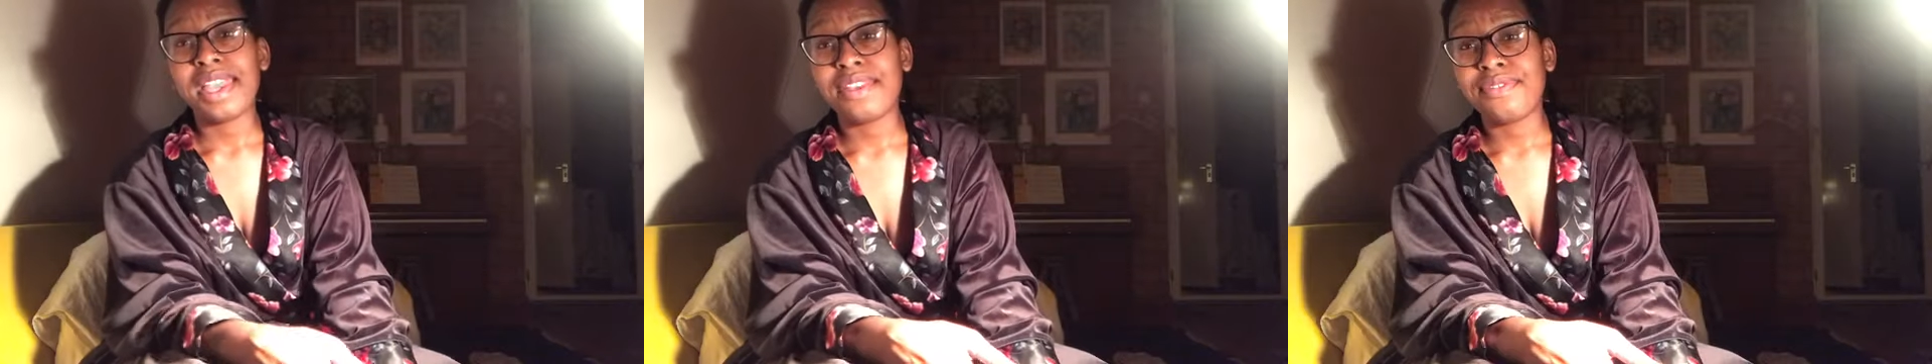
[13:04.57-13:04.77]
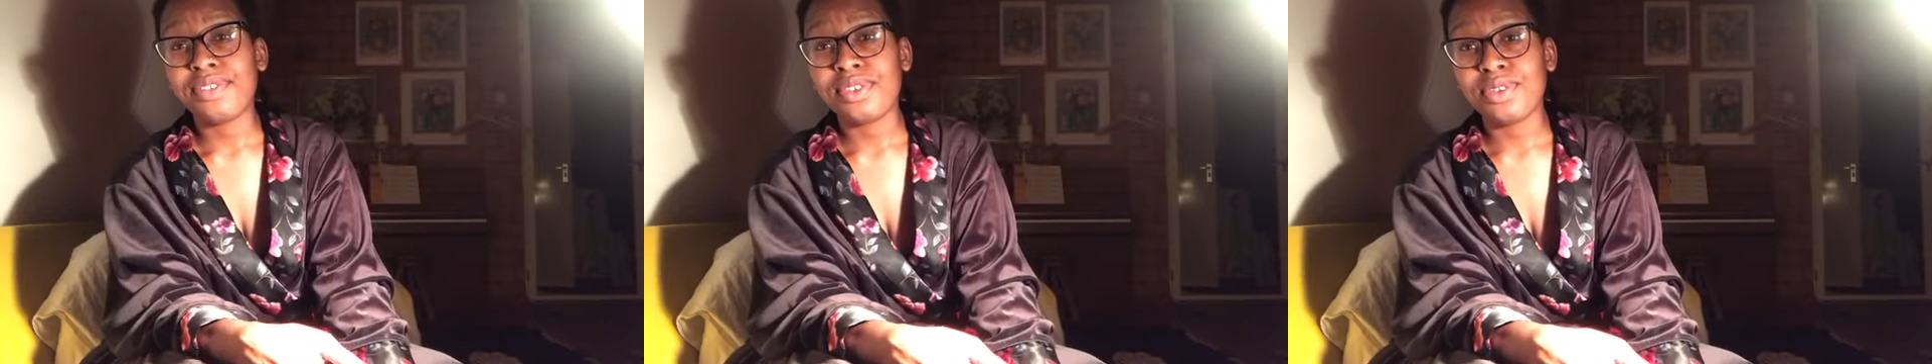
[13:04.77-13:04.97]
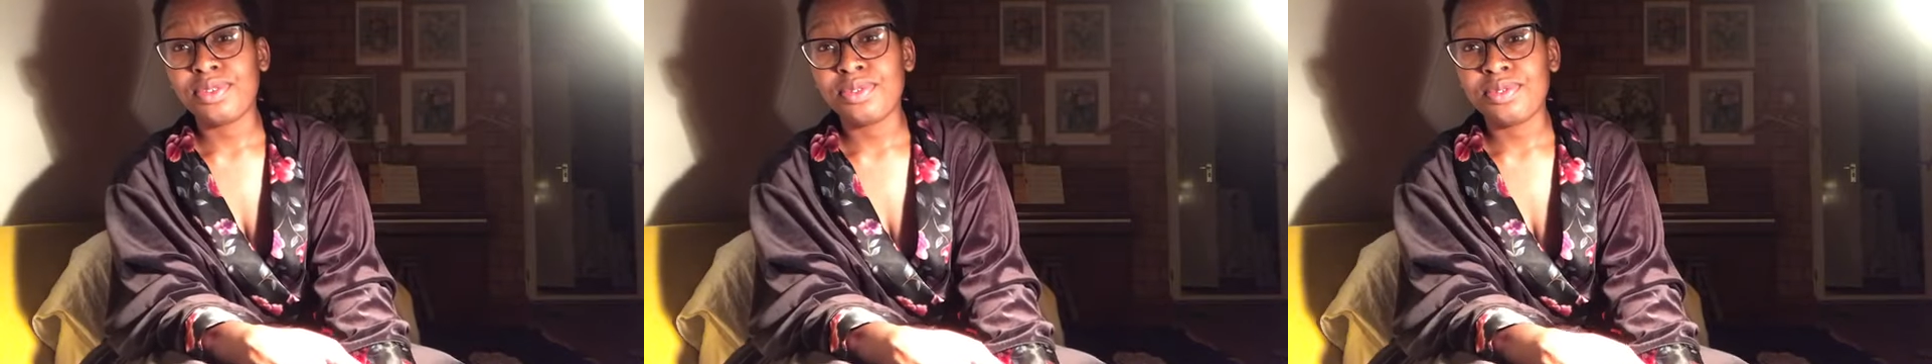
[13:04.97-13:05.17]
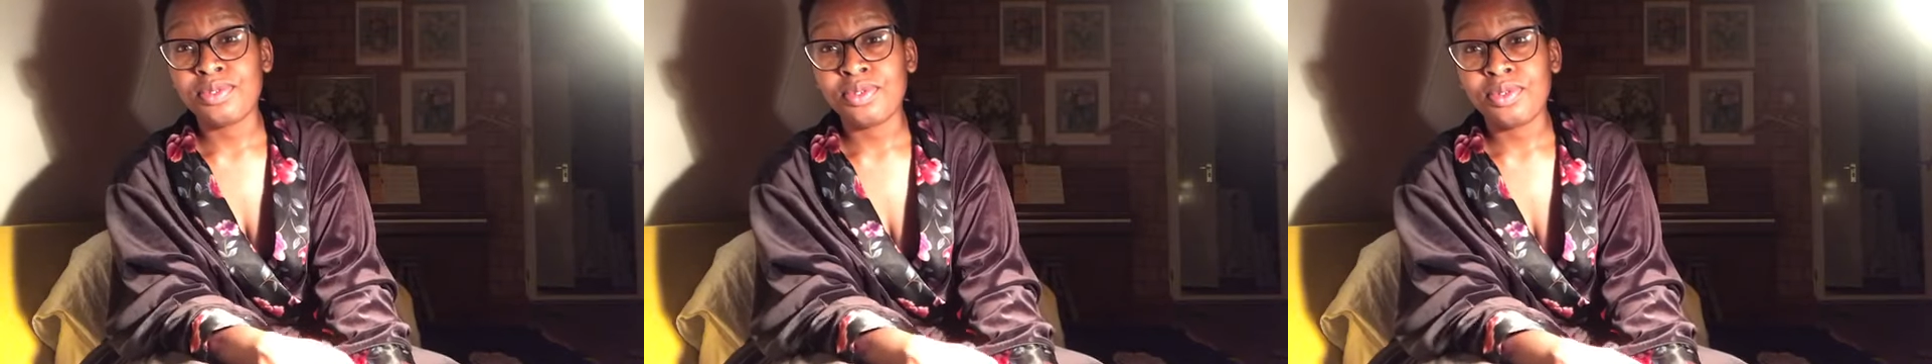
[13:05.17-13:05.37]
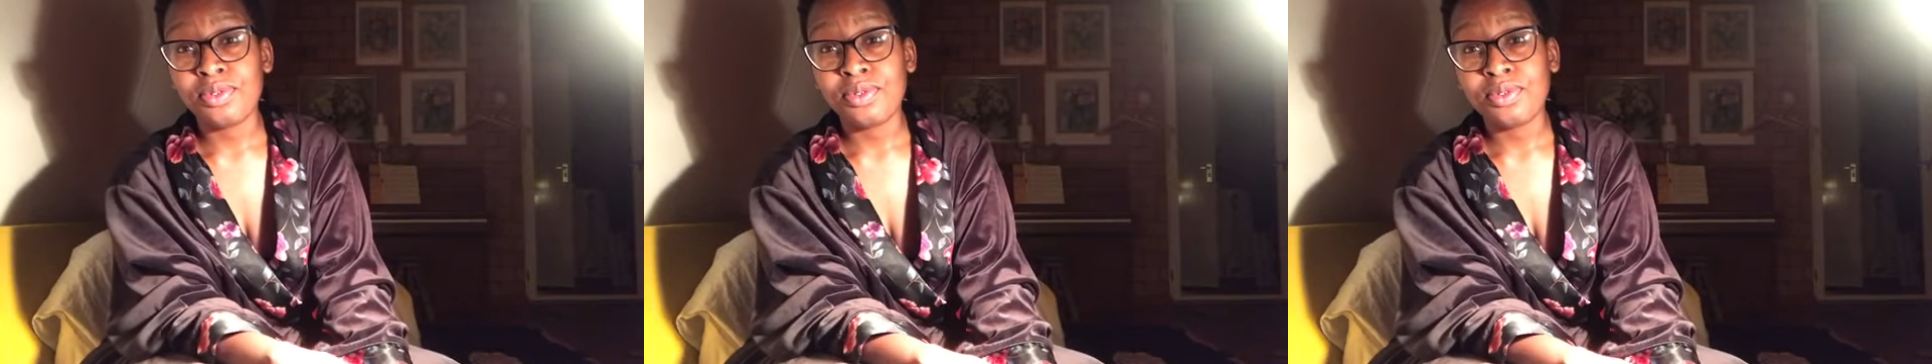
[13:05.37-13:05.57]
If
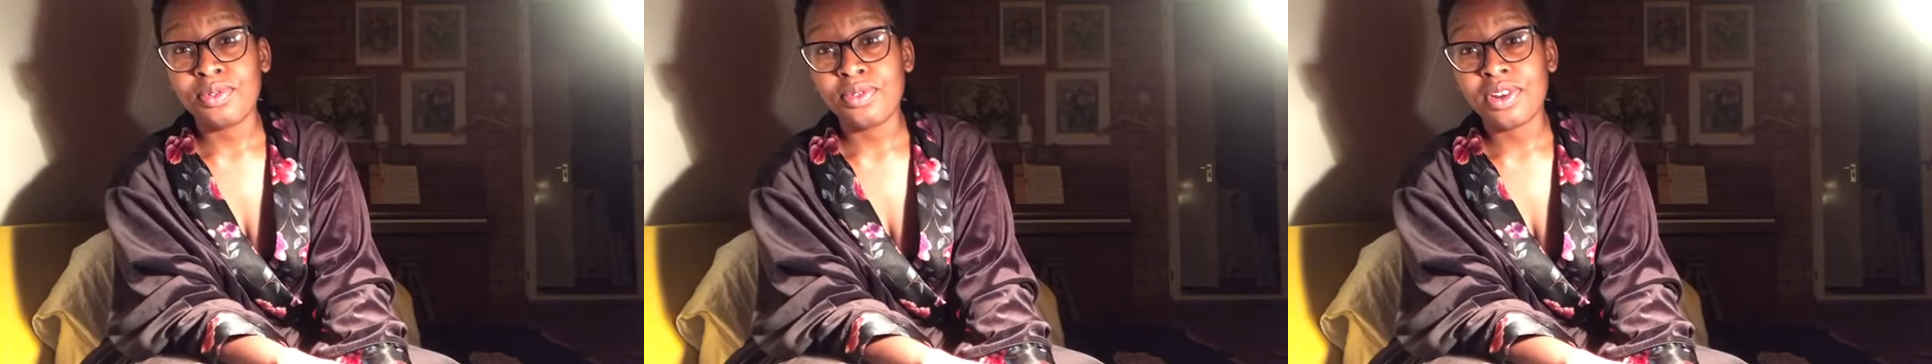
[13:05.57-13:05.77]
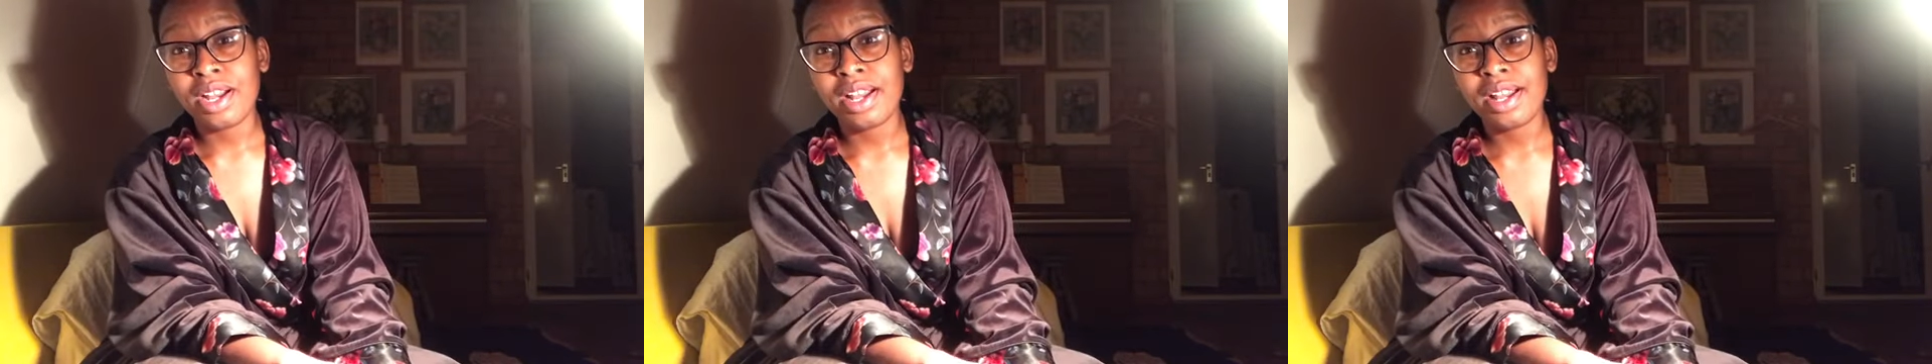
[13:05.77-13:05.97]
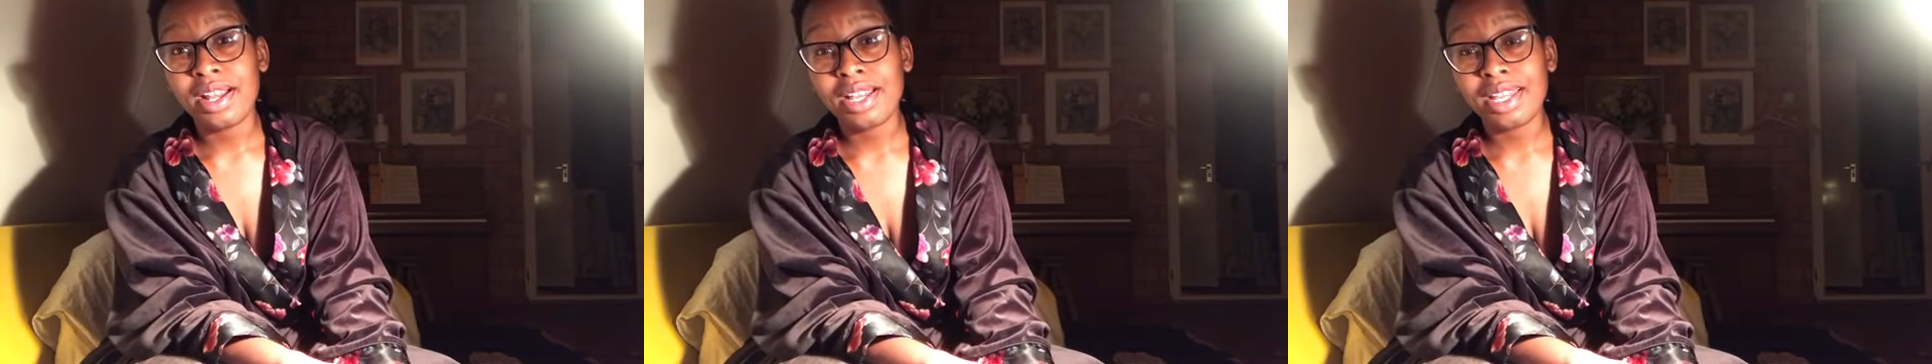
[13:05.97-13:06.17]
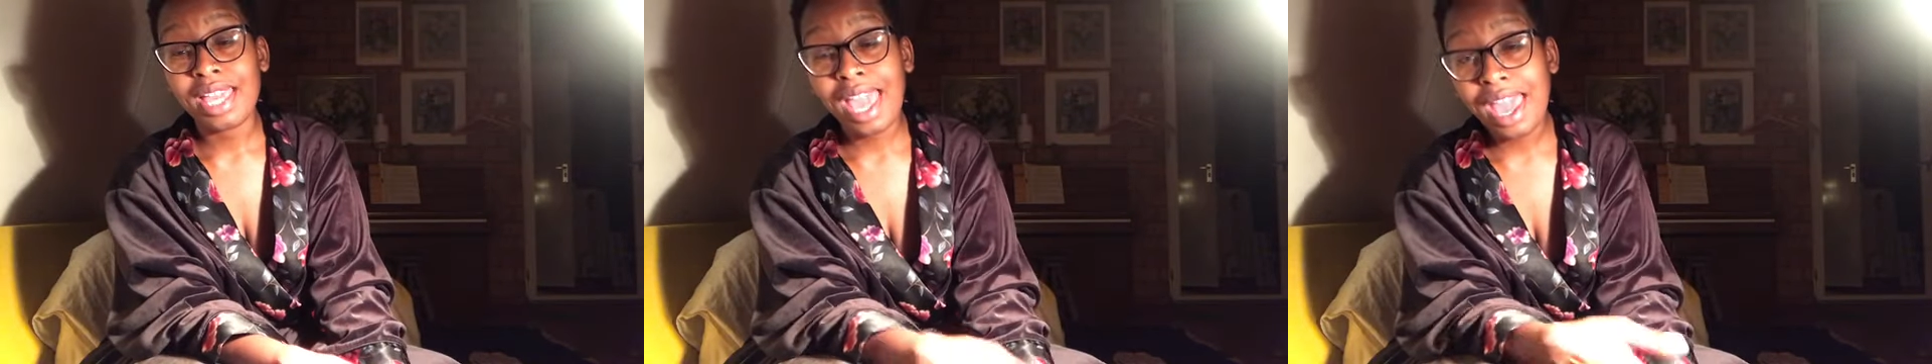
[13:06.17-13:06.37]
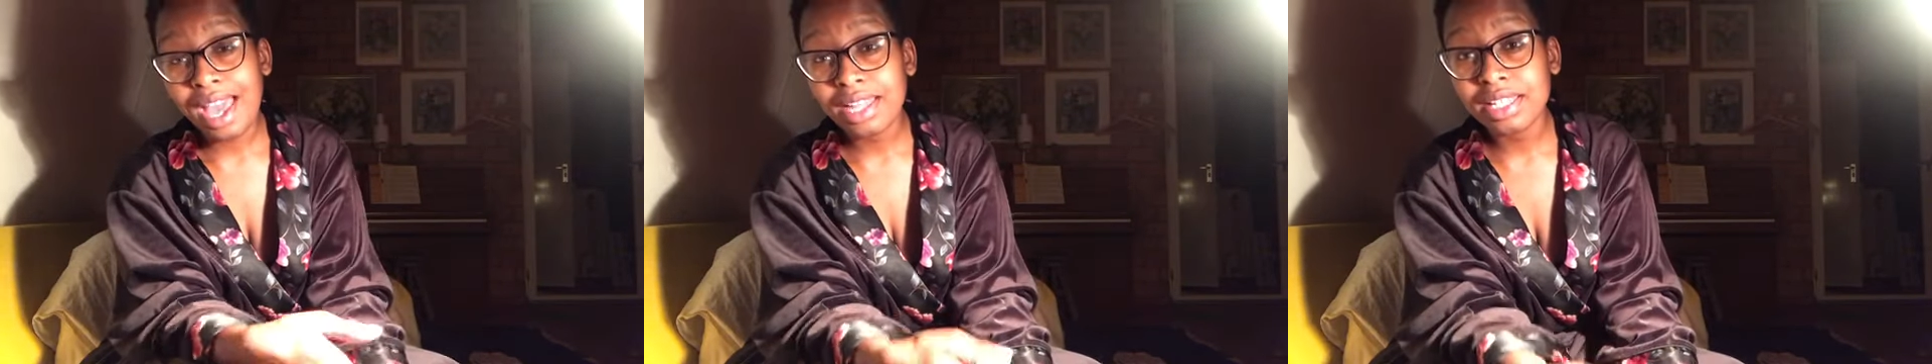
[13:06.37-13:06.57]
you
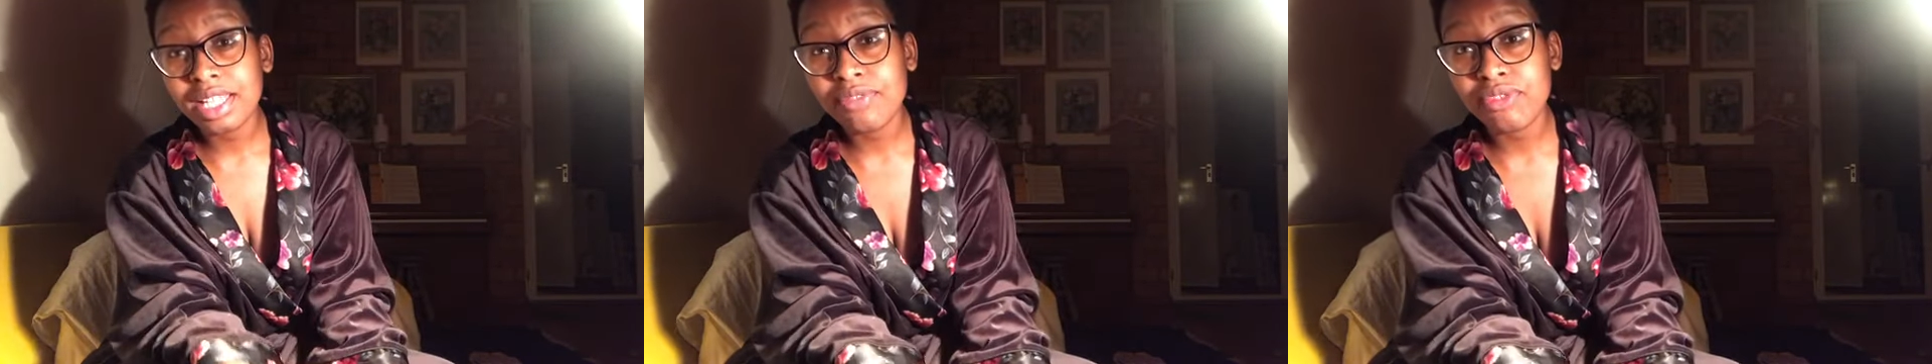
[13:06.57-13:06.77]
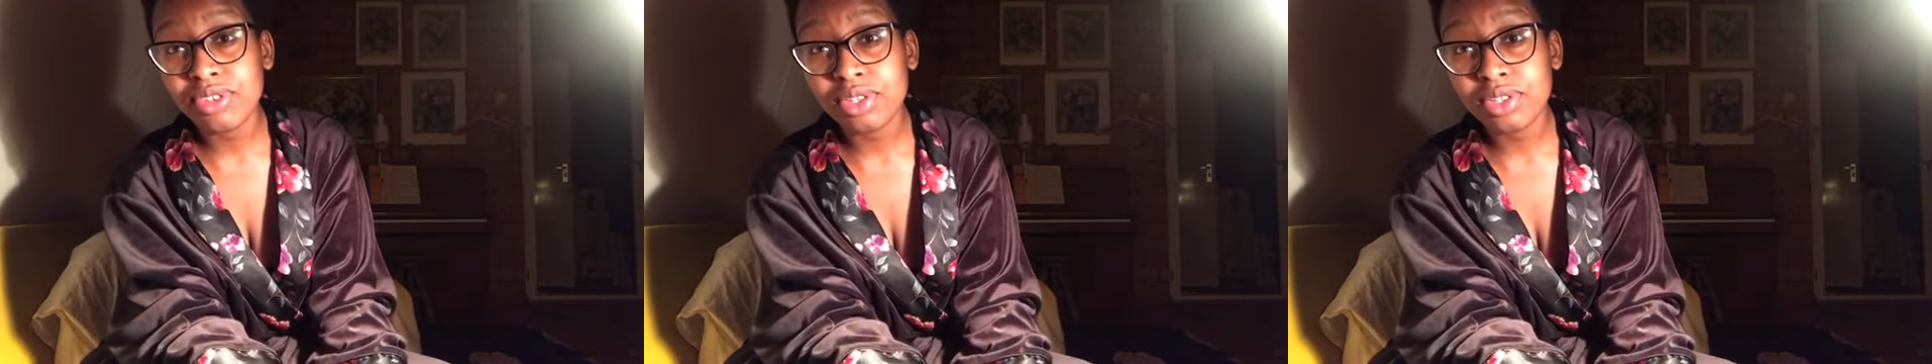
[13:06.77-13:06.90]
can give